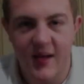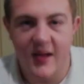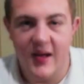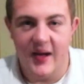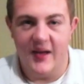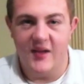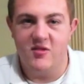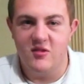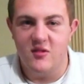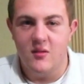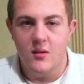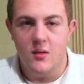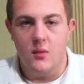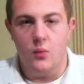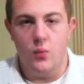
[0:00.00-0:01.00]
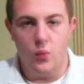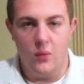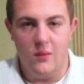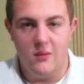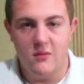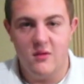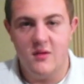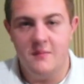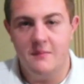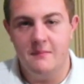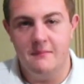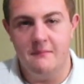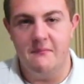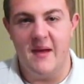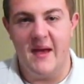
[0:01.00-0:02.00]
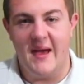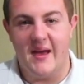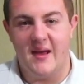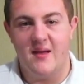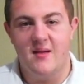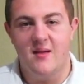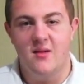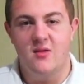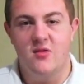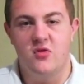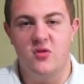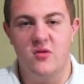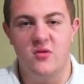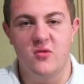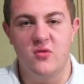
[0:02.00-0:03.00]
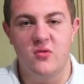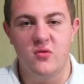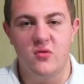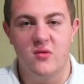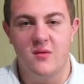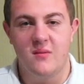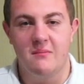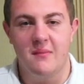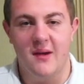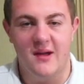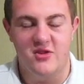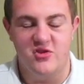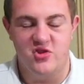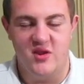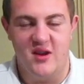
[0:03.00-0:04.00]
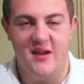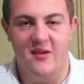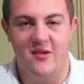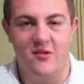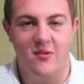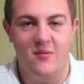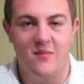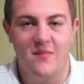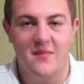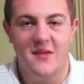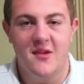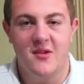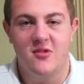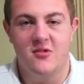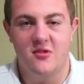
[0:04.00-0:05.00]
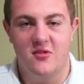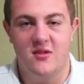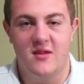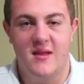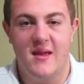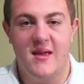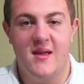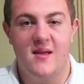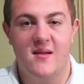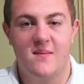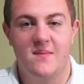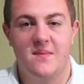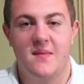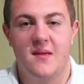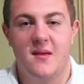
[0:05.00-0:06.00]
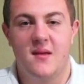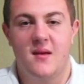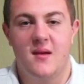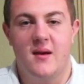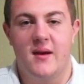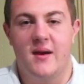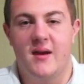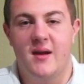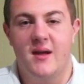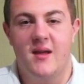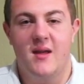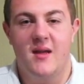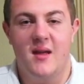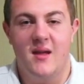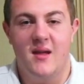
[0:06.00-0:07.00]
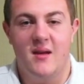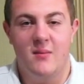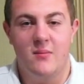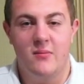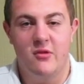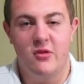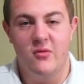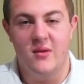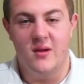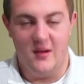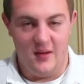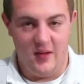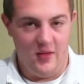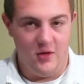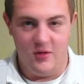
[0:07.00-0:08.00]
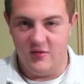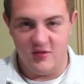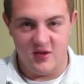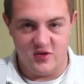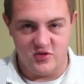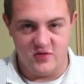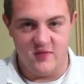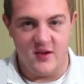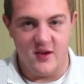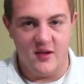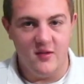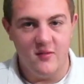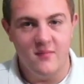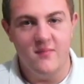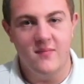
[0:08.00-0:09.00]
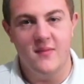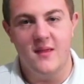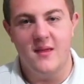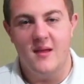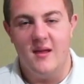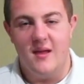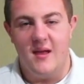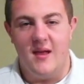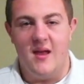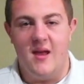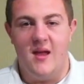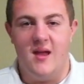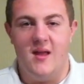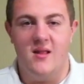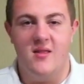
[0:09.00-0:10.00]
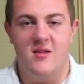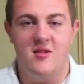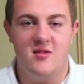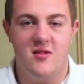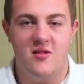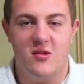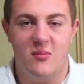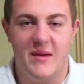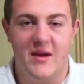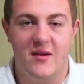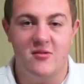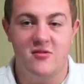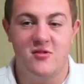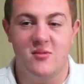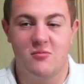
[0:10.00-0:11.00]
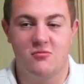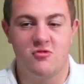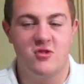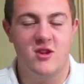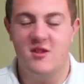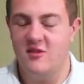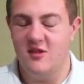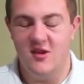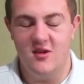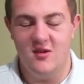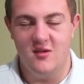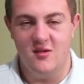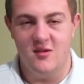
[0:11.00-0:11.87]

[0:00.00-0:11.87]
guys, welcome back to my channel. So today I am doing another discussion video, and this is about some recent-ish